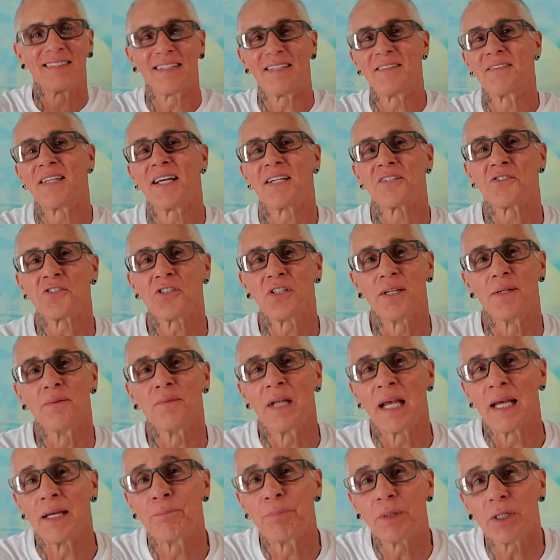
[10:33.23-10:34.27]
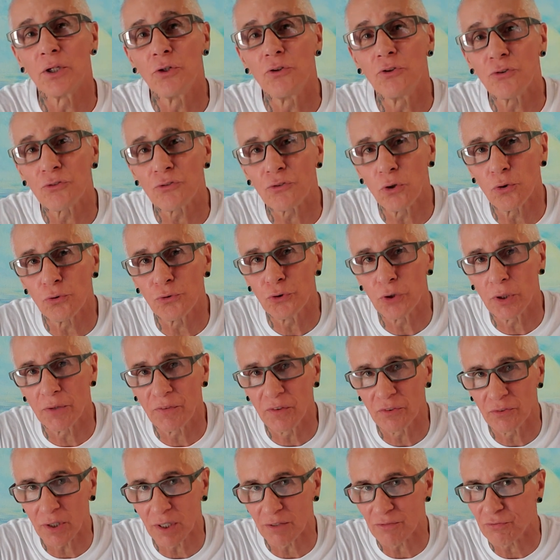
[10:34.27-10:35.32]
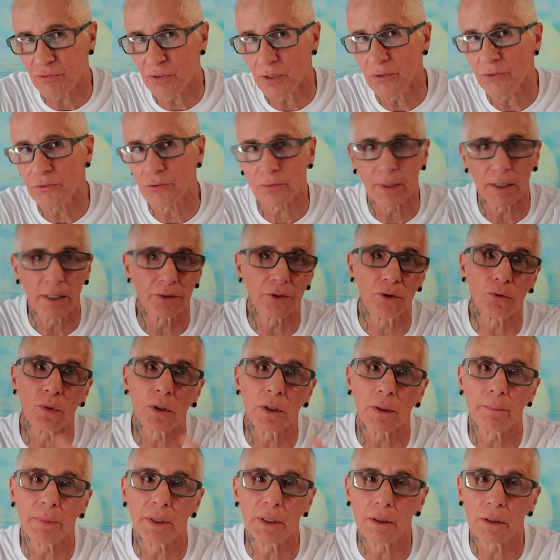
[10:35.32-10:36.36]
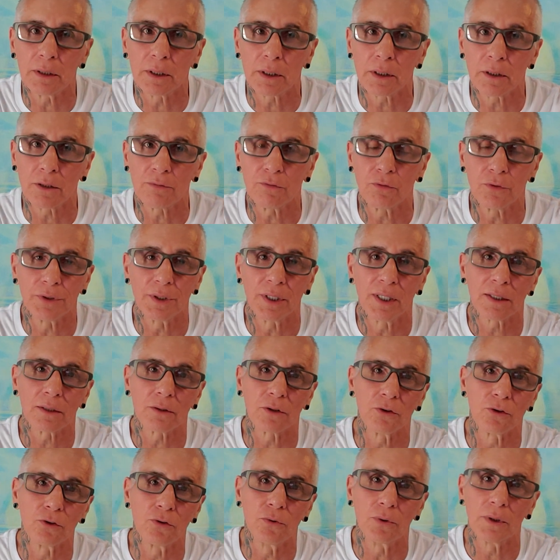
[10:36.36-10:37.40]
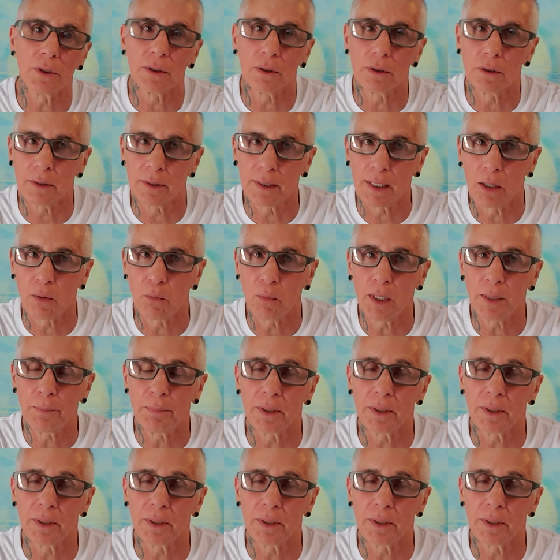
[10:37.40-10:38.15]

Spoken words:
That's it. But you just don't do, if he's got friends around, you want to be careful not to do it that way.